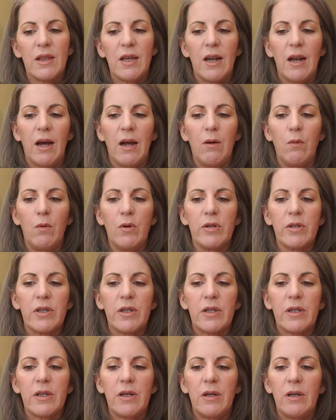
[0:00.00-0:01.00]
I
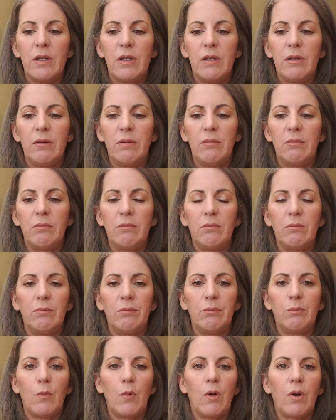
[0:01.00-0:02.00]
was
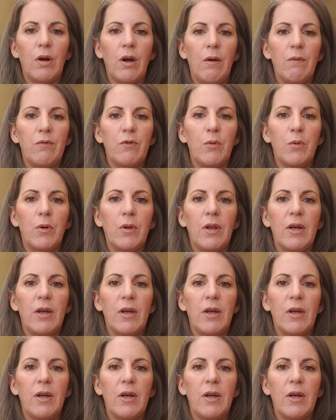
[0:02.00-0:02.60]
more comfortable,